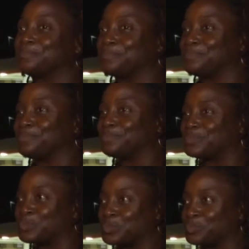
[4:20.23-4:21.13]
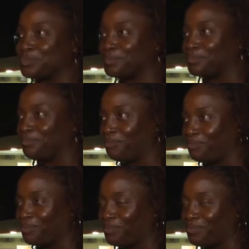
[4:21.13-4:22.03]

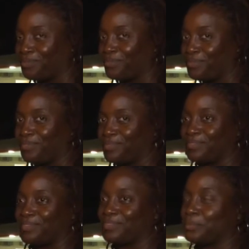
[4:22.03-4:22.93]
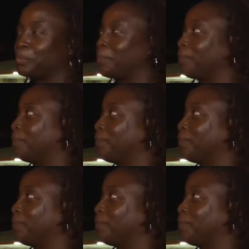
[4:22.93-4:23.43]
No words are spoken by the person on screen.